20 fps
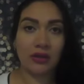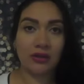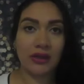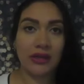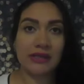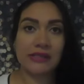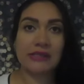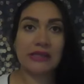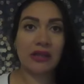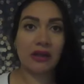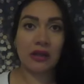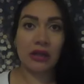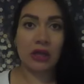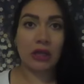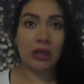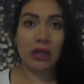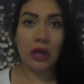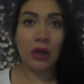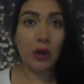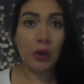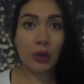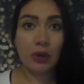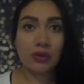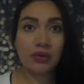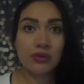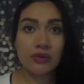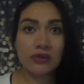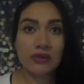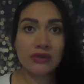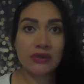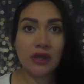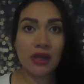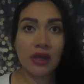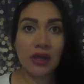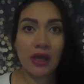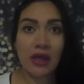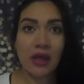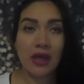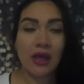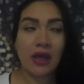They sell clothes.
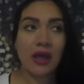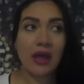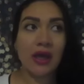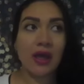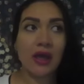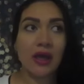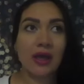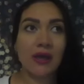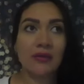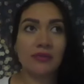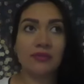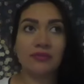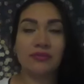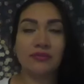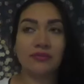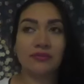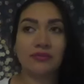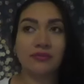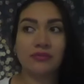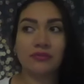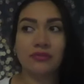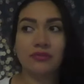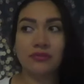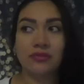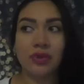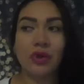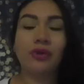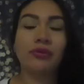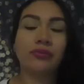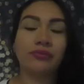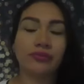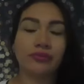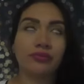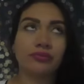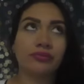Um, well,